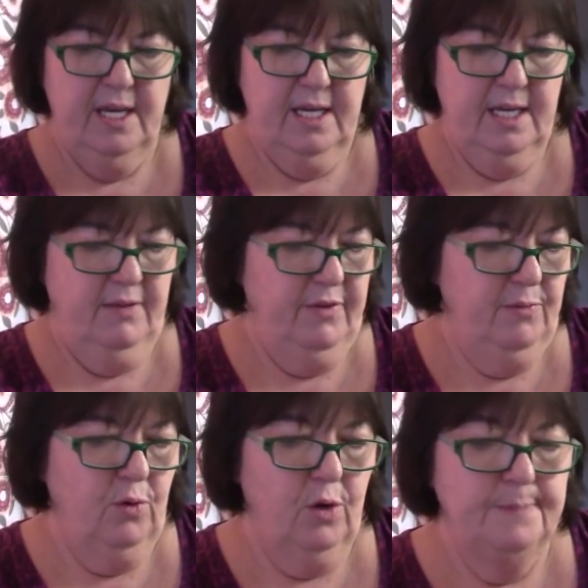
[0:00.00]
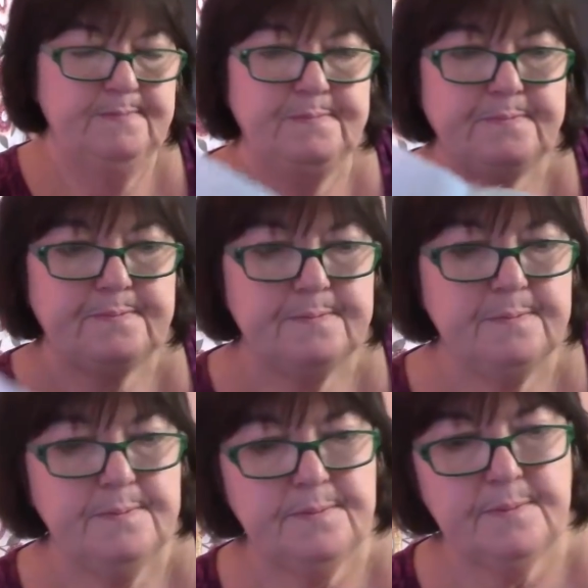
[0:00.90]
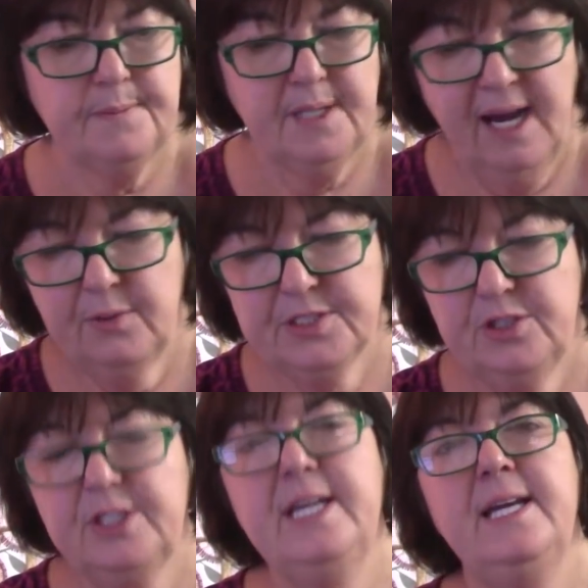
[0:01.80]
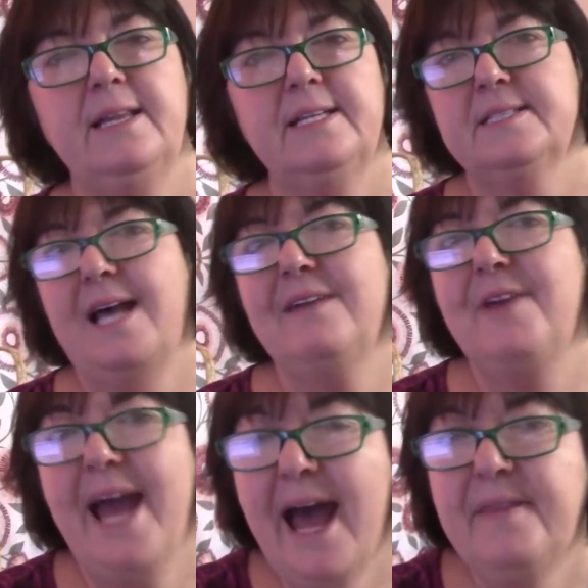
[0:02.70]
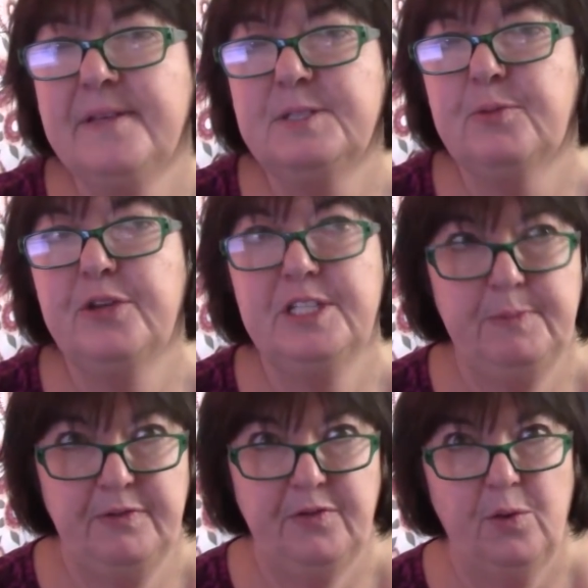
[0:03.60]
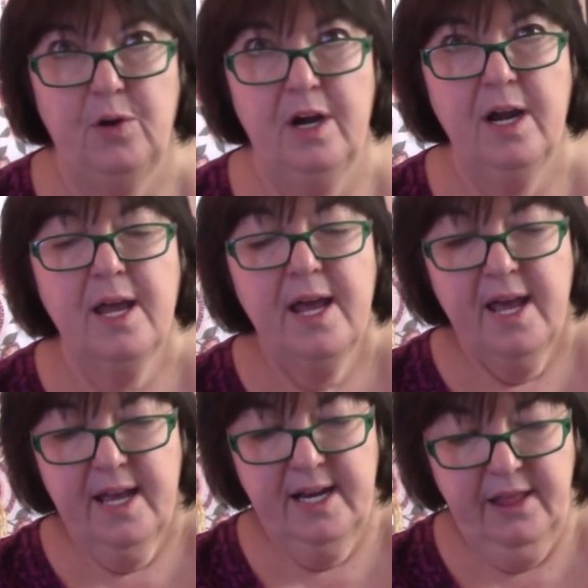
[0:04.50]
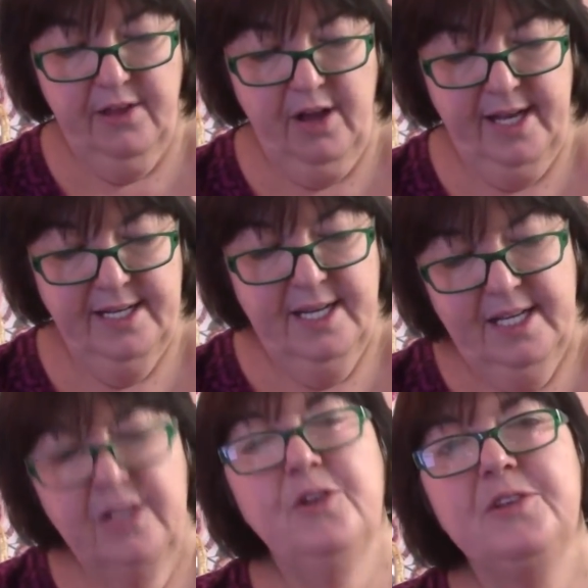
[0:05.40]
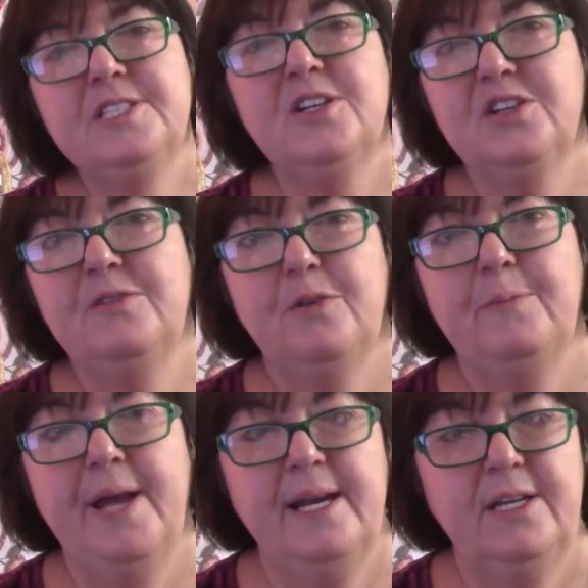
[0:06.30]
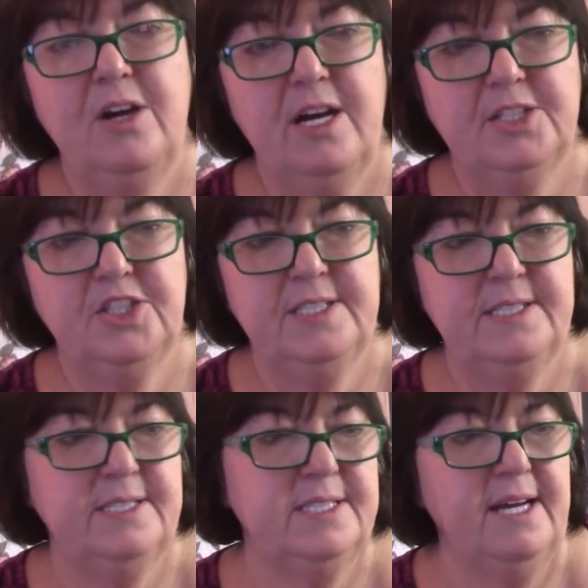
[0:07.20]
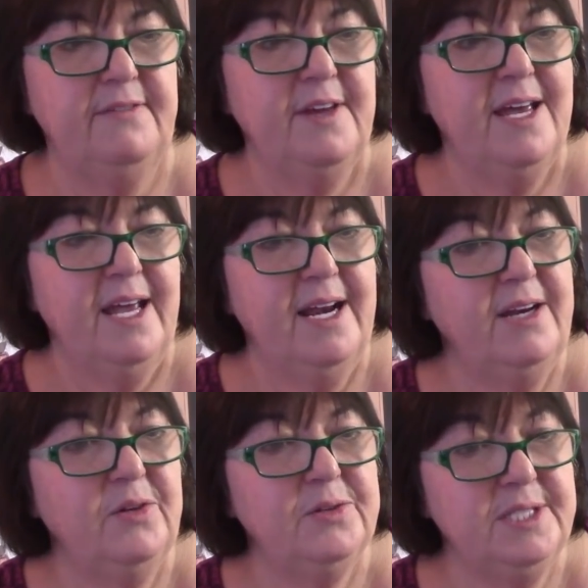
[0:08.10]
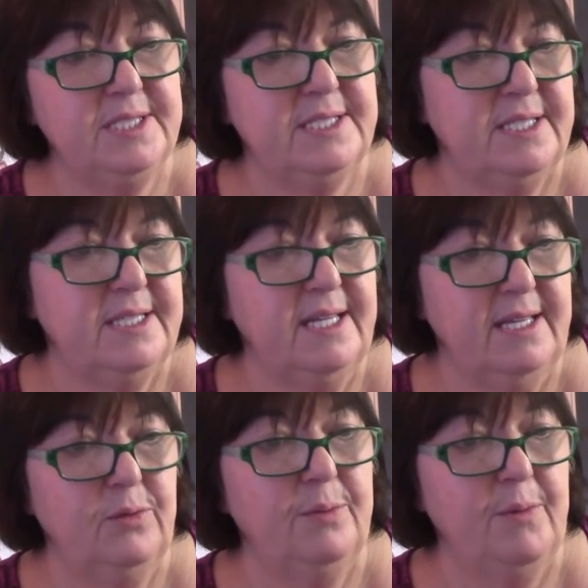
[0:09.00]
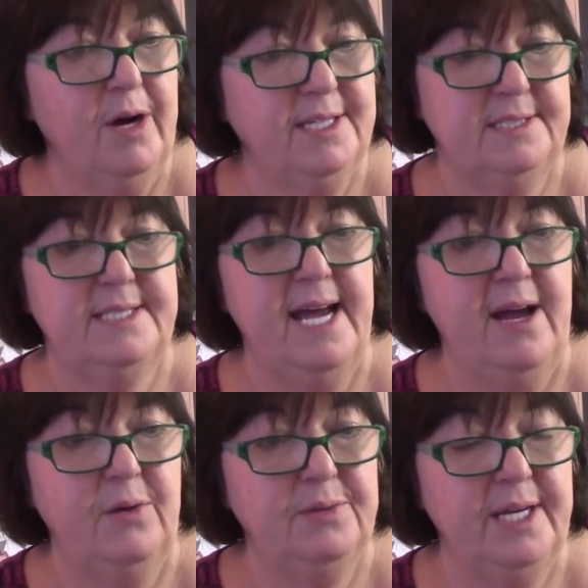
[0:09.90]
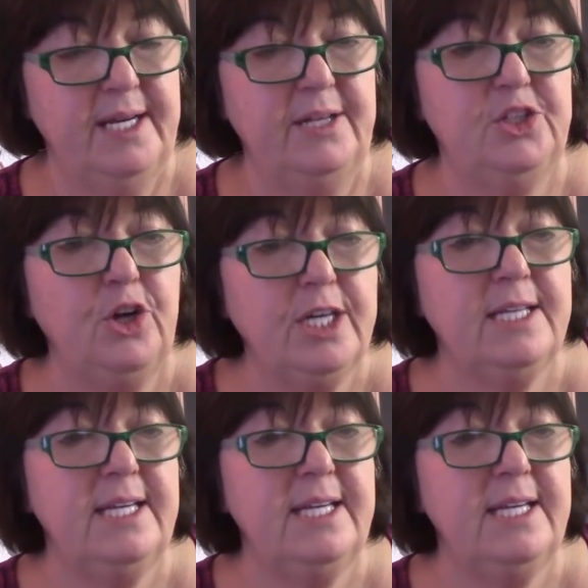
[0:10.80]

even more. I was looking at this. I've had this print before, and I thought, you know, those are good for penny auctions and stuff, and I noticed that they were marked down, and I took the